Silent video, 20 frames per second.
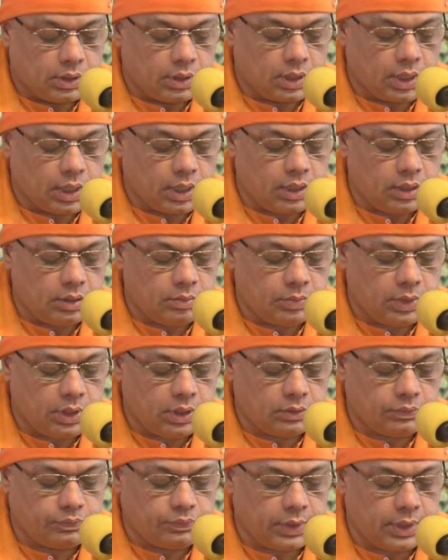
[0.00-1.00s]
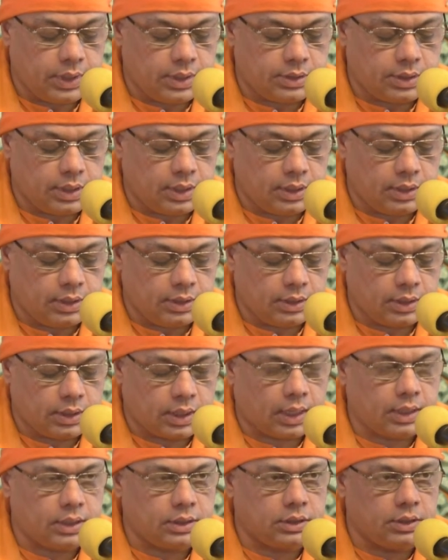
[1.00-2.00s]
Time is fleeting
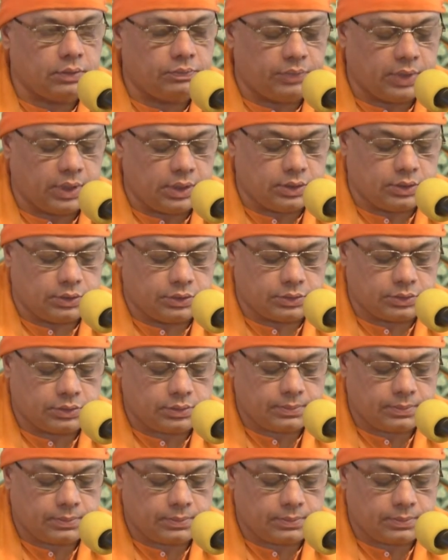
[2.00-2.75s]
like the wind.